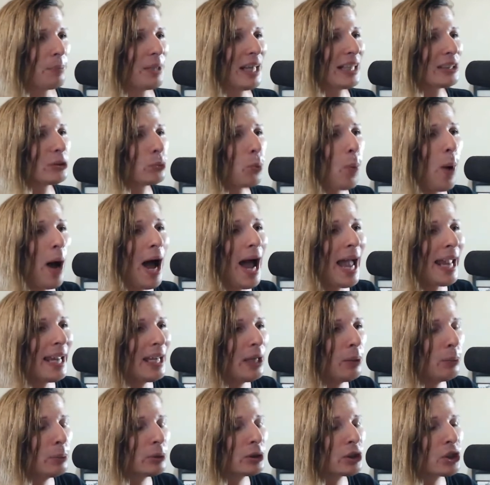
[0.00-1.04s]
That's why
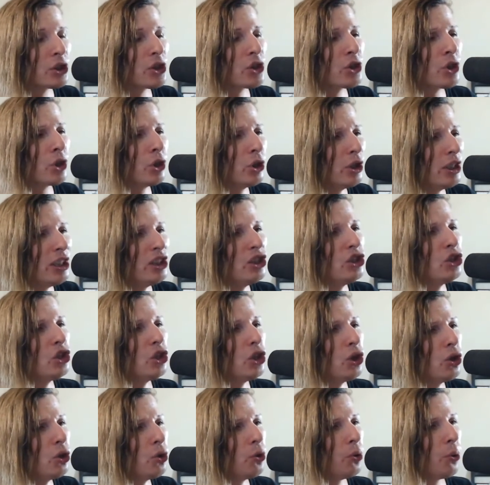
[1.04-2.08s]
it was
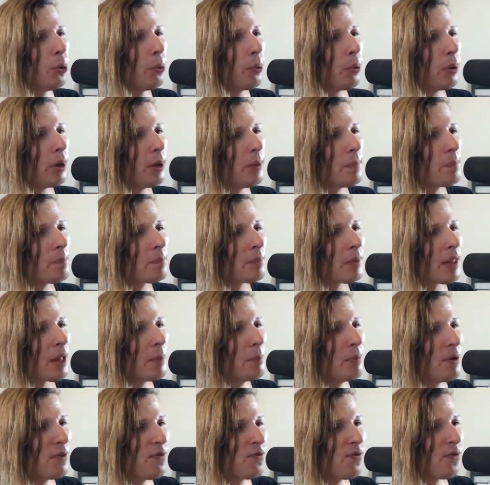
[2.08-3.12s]
32
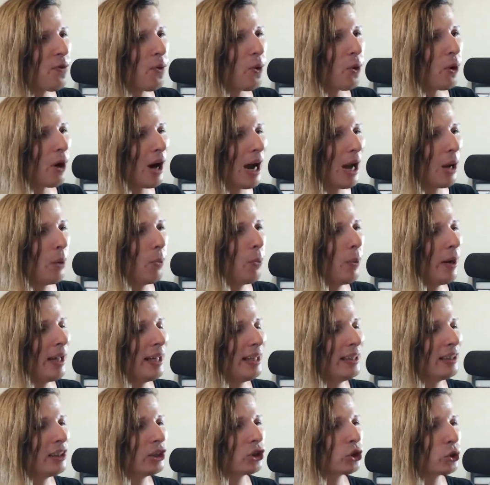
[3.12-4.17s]
before I
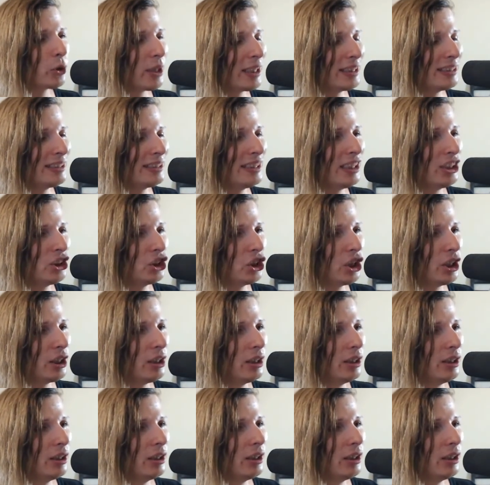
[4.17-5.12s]
went into transition.